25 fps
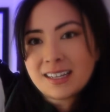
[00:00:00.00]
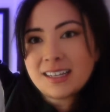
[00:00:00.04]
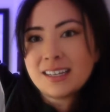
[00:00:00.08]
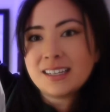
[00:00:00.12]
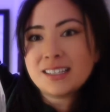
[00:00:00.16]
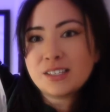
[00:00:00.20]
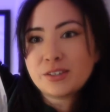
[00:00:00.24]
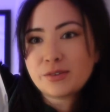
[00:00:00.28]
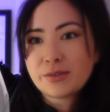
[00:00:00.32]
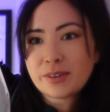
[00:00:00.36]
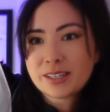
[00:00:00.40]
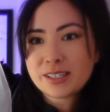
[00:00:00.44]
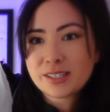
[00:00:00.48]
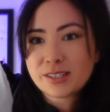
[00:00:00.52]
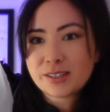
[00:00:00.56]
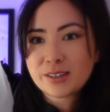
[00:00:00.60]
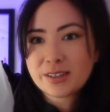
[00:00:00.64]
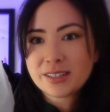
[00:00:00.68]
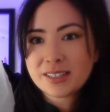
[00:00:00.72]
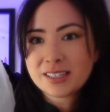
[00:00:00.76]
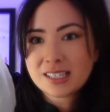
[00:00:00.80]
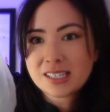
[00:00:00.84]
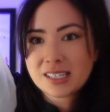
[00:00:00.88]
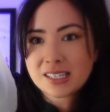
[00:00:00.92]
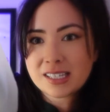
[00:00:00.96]
So as you
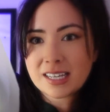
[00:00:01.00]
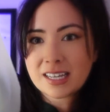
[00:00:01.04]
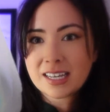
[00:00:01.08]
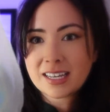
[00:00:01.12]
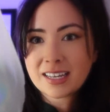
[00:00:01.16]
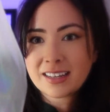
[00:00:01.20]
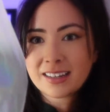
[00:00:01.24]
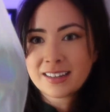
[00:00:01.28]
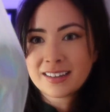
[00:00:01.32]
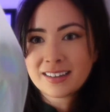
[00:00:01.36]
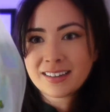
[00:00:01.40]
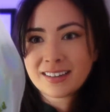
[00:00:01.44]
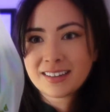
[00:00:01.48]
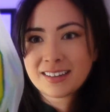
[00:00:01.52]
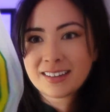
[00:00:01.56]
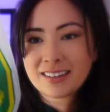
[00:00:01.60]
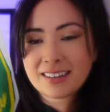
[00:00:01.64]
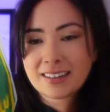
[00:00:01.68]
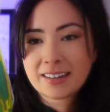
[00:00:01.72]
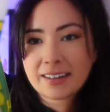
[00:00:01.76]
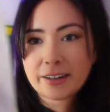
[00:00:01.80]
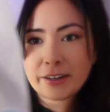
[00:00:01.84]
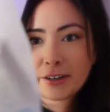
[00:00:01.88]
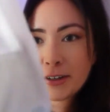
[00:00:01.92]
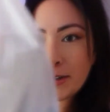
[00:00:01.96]
can see,
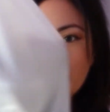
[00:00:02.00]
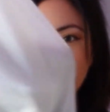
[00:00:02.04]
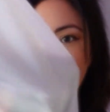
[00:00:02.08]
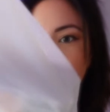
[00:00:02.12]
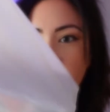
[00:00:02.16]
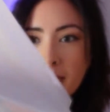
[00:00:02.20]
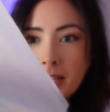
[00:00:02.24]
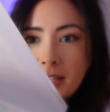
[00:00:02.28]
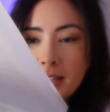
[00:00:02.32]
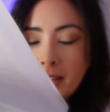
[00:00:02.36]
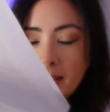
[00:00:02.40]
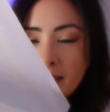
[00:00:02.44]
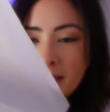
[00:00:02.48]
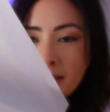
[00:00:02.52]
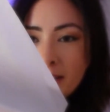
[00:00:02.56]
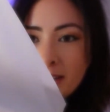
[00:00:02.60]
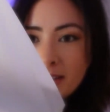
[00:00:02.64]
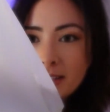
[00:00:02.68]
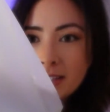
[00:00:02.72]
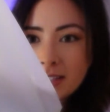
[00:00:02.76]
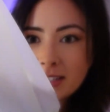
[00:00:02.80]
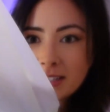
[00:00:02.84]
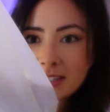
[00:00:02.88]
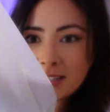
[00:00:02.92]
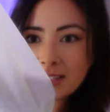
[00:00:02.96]
I got a pretty
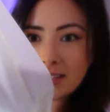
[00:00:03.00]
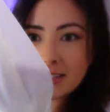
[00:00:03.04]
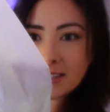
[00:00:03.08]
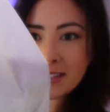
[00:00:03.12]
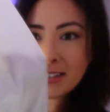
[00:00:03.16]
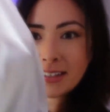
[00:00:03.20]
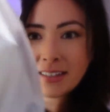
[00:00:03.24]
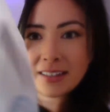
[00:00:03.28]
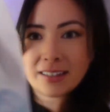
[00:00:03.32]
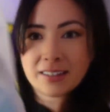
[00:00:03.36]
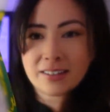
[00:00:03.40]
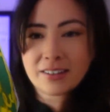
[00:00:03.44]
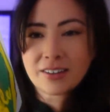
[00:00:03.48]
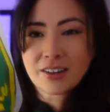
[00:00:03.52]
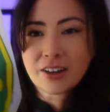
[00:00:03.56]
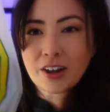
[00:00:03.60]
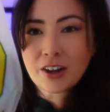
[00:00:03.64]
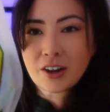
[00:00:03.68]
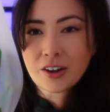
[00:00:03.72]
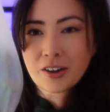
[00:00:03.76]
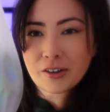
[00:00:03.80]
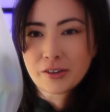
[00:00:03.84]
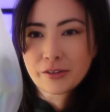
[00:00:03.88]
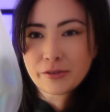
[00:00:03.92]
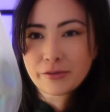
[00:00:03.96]
good
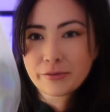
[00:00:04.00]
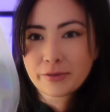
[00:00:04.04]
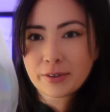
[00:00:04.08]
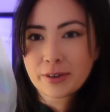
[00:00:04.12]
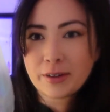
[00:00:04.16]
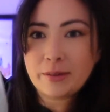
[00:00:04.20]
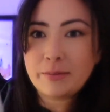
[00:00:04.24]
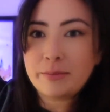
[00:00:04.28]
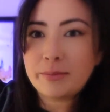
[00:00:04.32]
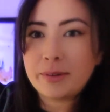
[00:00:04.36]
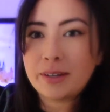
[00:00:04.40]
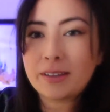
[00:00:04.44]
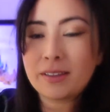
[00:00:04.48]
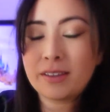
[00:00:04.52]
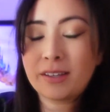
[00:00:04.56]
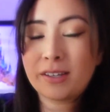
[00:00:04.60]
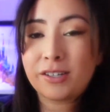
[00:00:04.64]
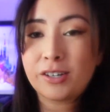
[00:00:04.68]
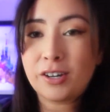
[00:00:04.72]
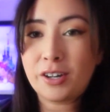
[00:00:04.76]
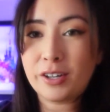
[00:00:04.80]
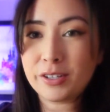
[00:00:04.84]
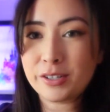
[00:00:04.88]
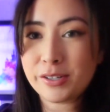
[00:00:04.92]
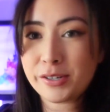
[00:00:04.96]
haul from the
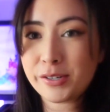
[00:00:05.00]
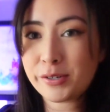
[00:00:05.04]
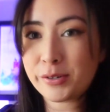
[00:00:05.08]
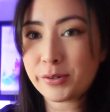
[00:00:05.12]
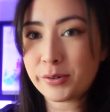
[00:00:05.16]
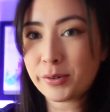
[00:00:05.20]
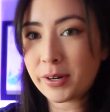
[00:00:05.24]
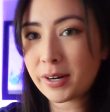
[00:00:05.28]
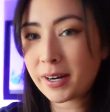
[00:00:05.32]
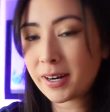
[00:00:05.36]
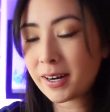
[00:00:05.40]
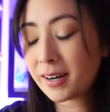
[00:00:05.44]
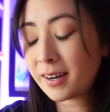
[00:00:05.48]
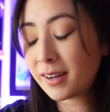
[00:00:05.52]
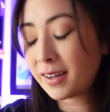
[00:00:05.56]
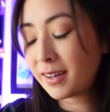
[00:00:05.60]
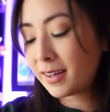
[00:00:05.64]
dollar store.